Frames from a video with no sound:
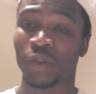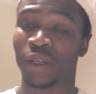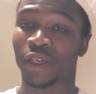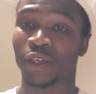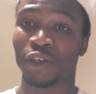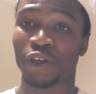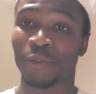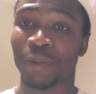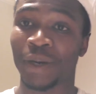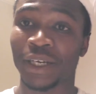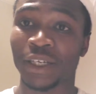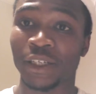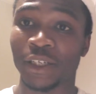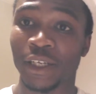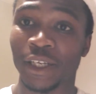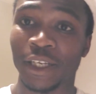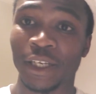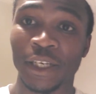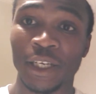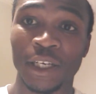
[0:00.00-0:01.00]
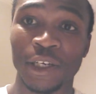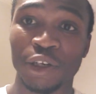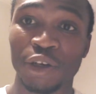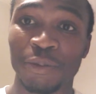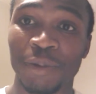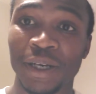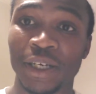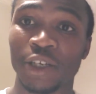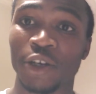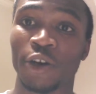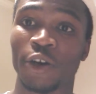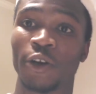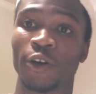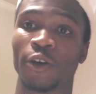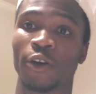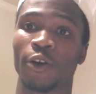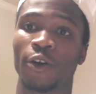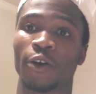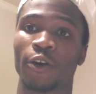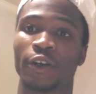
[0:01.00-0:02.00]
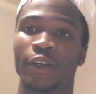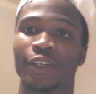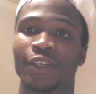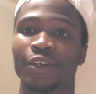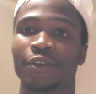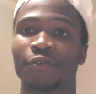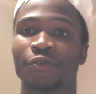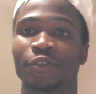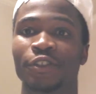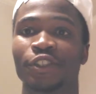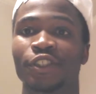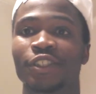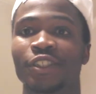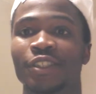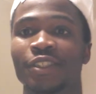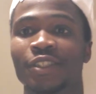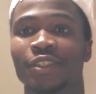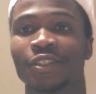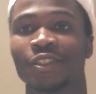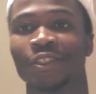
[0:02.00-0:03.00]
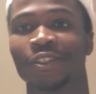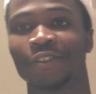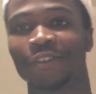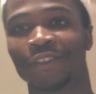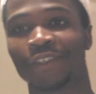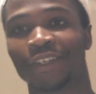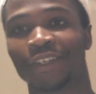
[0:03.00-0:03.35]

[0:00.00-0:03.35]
and nobody hard enough for Jesus, and